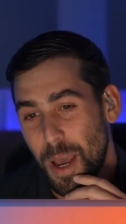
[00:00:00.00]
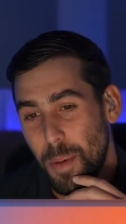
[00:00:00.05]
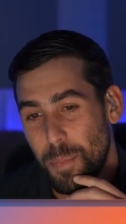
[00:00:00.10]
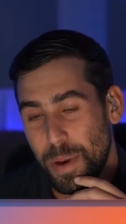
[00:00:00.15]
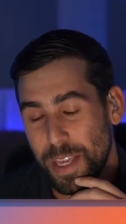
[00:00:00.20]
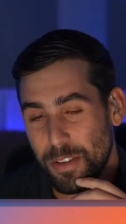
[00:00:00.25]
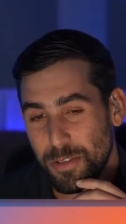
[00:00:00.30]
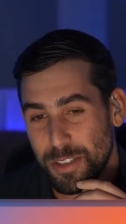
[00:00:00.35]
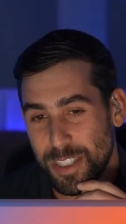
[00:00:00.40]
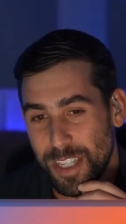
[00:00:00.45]

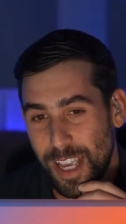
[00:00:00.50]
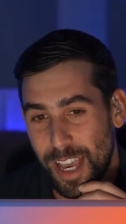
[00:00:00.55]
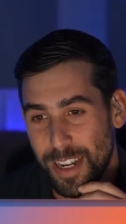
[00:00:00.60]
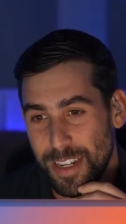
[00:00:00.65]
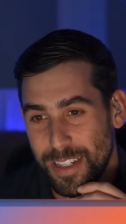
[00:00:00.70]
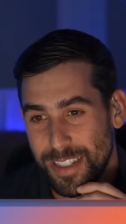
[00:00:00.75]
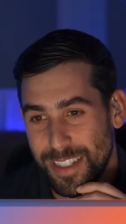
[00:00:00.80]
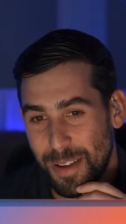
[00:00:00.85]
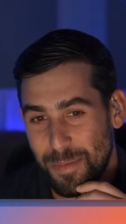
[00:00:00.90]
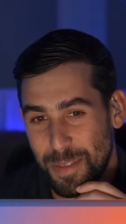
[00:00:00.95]
But you
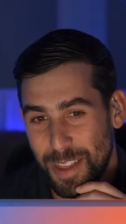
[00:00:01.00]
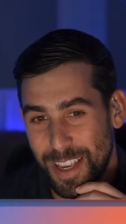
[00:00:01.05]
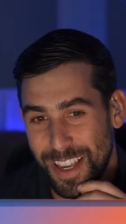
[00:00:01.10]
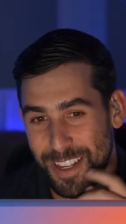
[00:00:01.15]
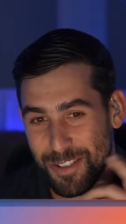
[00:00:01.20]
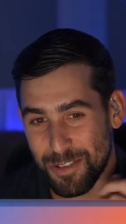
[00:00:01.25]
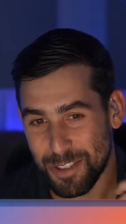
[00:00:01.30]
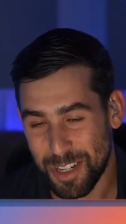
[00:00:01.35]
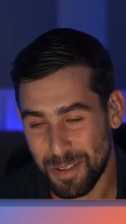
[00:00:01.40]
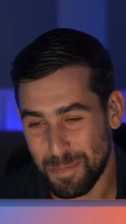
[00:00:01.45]
said something
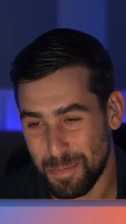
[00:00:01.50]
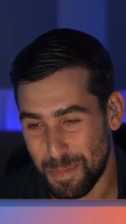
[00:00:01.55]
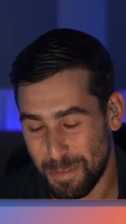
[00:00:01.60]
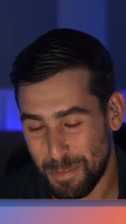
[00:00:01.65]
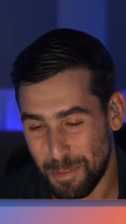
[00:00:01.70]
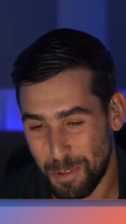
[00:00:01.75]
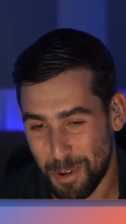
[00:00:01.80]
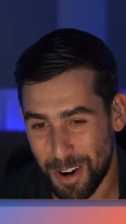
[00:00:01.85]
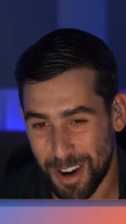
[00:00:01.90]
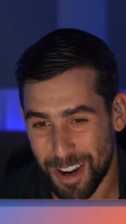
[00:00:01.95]
interesting
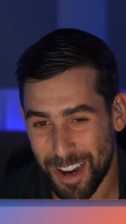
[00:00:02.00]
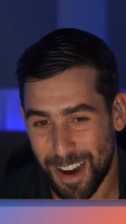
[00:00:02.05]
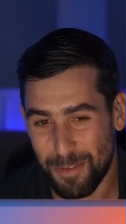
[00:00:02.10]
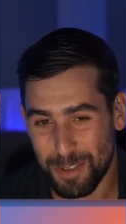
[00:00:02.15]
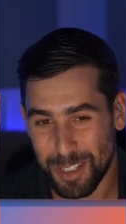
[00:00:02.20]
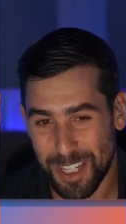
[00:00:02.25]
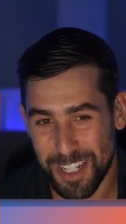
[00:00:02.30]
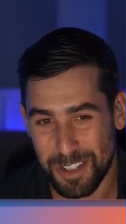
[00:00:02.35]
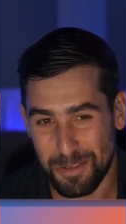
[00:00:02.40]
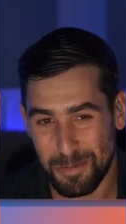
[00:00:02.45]
before our
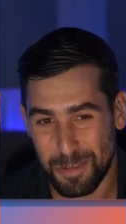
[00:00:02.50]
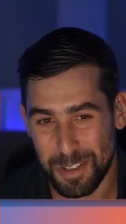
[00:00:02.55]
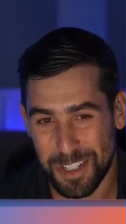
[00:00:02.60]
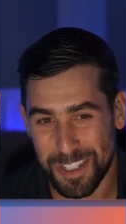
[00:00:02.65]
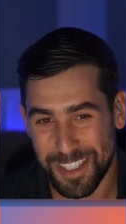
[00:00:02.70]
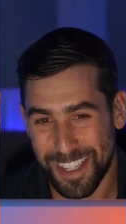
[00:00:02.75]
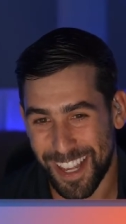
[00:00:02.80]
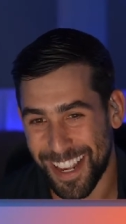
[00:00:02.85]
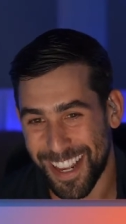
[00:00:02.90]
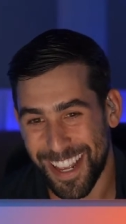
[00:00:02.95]
conversation, which
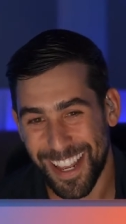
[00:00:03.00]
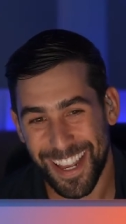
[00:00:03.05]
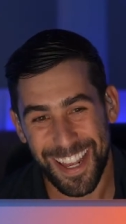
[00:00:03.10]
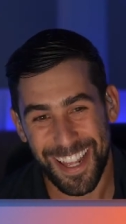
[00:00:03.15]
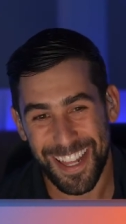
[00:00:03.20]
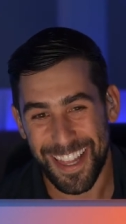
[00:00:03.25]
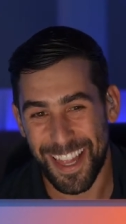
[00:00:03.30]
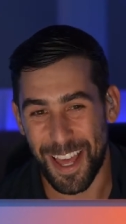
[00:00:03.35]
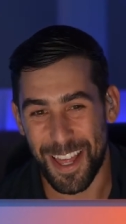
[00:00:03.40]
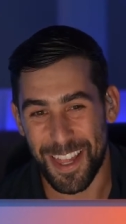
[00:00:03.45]
is like
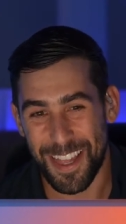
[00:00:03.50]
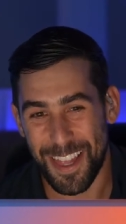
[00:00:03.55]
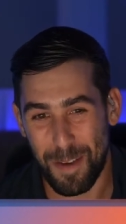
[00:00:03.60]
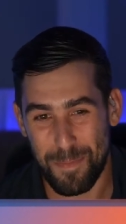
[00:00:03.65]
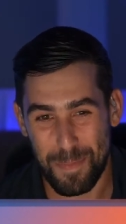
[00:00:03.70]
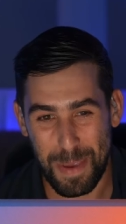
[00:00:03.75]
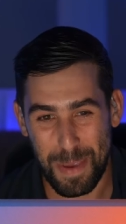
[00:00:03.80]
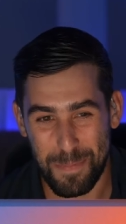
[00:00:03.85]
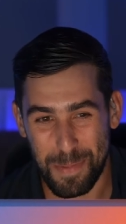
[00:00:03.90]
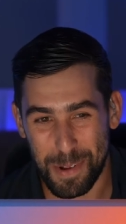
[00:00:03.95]
that
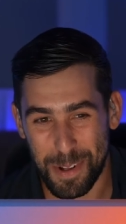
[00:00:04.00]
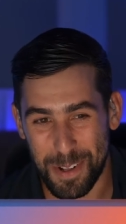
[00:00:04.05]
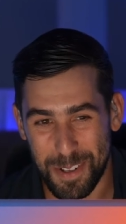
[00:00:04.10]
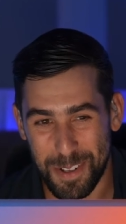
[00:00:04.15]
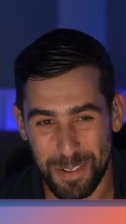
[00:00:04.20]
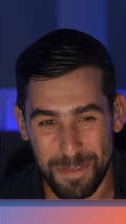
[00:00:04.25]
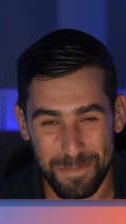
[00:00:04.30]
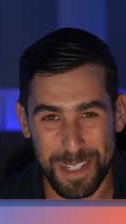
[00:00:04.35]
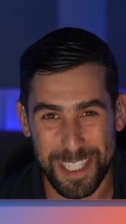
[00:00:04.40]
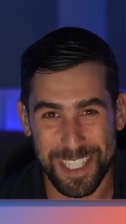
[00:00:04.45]
that
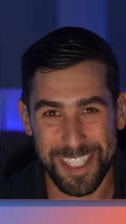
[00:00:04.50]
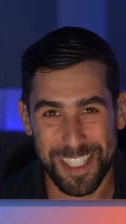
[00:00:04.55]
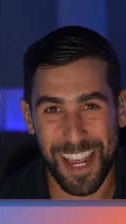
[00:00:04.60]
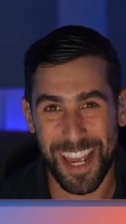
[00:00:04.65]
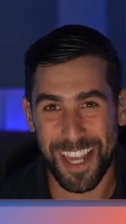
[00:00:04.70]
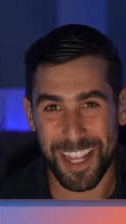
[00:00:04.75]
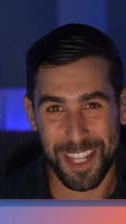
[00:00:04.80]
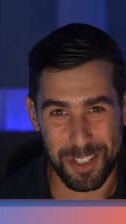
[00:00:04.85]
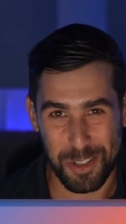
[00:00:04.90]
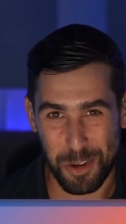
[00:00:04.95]
people
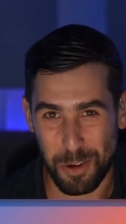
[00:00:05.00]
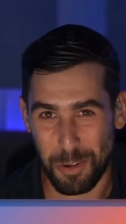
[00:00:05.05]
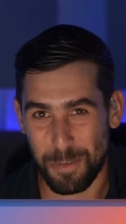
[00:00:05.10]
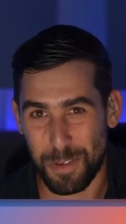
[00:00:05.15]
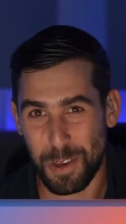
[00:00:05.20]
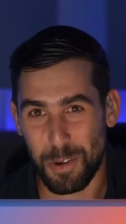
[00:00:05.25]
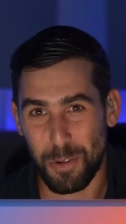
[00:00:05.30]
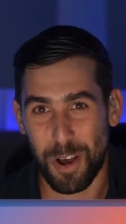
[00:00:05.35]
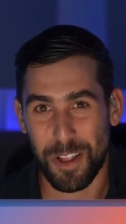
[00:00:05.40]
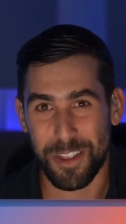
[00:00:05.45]
mistake the two of
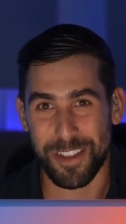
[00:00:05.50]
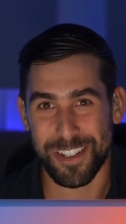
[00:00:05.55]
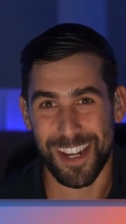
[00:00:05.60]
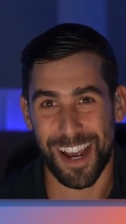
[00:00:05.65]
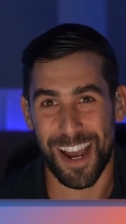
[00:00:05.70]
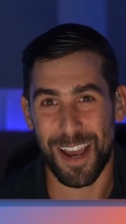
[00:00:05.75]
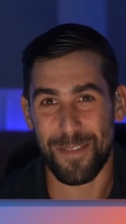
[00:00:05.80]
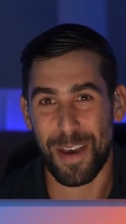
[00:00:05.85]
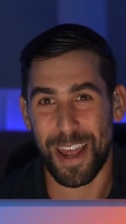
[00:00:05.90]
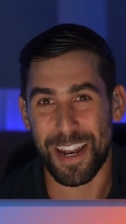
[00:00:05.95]
you all the
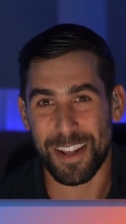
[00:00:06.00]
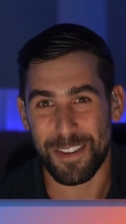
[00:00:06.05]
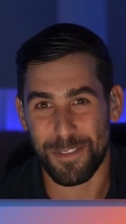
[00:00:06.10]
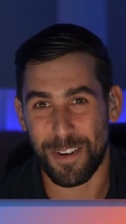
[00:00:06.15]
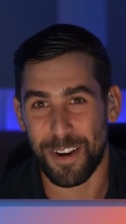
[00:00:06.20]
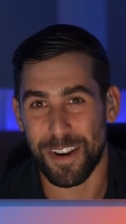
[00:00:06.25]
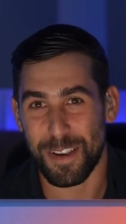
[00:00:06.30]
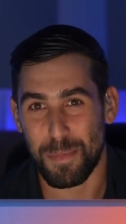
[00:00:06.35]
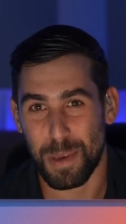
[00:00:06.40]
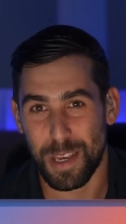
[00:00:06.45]
time, and it's
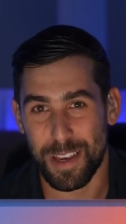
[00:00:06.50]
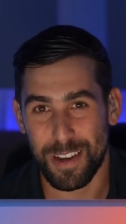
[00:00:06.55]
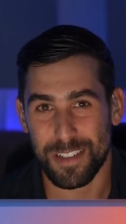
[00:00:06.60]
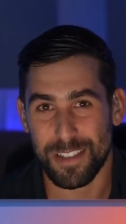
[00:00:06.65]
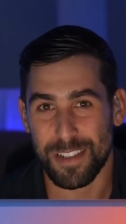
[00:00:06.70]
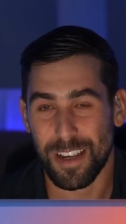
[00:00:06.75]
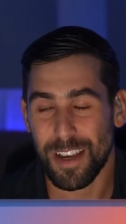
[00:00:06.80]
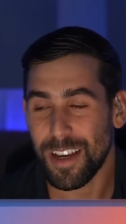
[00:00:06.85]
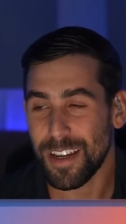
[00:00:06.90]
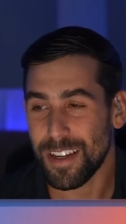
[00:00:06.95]
funny
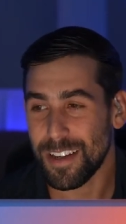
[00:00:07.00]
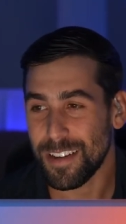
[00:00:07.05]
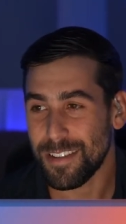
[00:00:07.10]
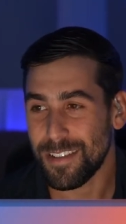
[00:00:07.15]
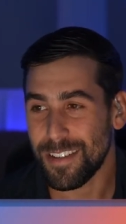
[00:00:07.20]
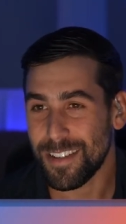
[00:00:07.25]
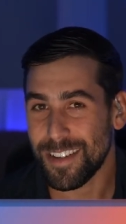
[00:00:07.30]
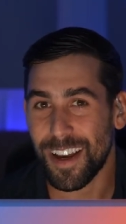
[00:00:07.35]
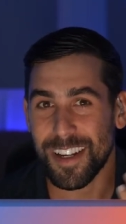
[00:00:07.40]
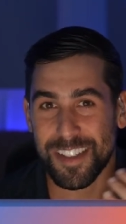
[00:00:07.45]
because
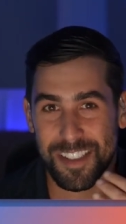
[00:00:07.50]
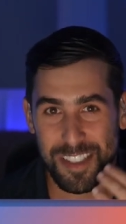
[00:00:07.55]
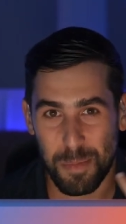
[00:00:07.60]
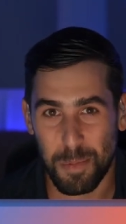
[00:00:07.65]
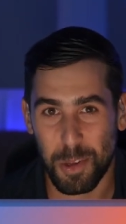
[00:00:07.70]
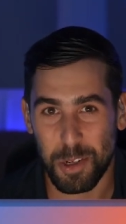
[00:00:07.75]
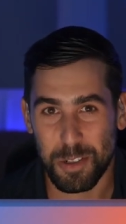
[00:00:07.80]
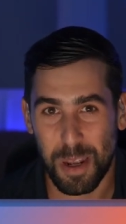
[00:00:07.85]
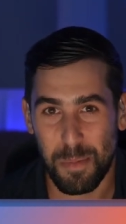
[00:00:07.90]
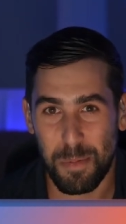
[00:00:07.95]
a
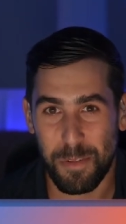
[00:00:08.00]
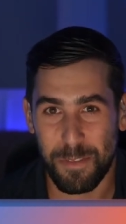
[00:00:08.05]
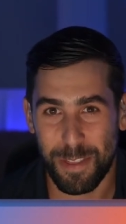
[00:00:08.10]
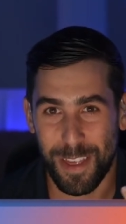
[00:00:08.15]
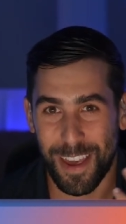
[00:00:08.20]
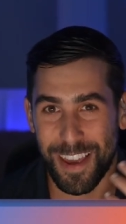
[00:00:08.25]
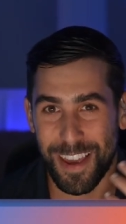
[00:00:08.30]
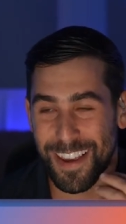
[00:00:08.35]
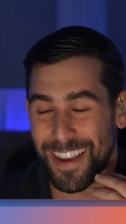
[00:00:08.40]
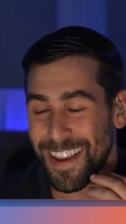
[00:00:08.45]
similar type of
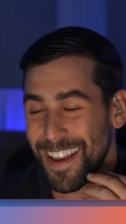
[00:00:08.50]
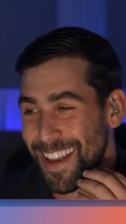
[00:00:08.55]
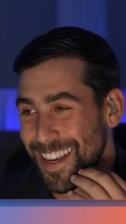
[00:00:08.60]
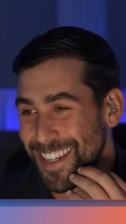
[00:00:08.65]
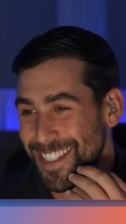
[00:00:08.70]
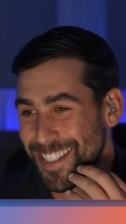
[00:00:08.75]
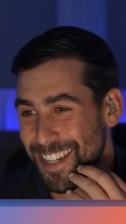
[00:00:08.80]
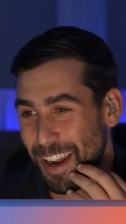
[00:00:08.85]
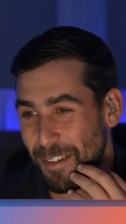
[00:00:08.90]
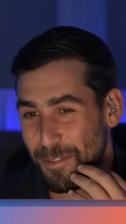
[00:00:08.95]
thing
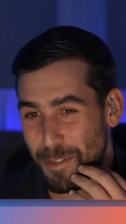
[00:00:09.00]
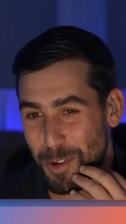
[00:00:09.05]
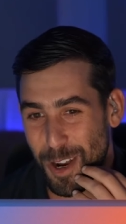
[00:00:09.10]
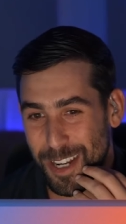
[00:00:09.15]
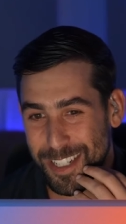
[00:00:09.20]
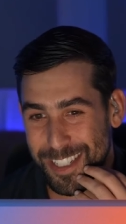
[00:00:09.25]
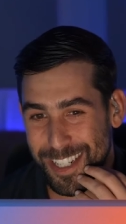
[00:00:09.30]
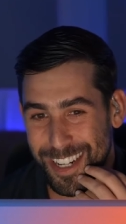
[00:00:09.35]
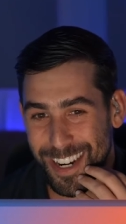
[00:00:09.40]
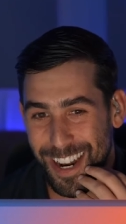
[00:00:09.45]
is done for
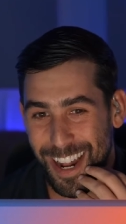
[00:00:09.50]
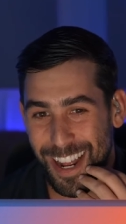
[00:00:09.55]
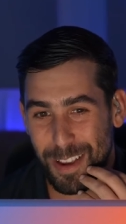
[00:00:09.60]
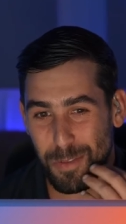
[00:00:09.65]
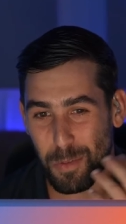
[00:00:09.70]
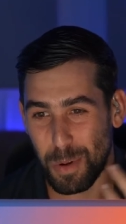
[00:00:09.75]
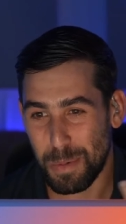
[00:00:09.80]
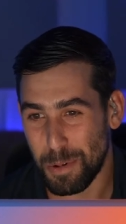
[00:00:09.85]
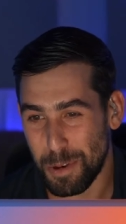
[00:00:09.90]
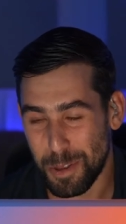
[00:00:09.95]
Austin and I,
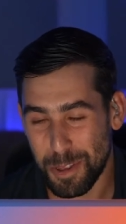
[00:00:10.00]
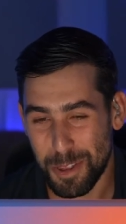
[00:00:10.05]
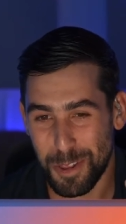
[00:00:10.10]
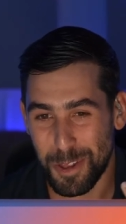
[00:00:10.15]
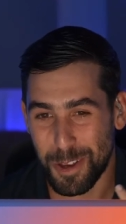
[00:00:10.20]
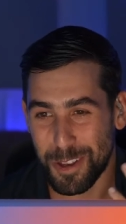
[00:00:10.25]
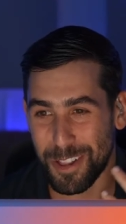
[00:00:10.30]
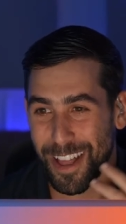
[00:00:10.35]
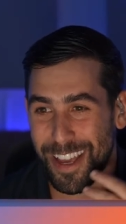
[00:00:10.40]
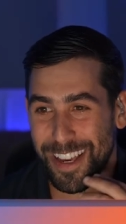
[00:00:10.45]
we both look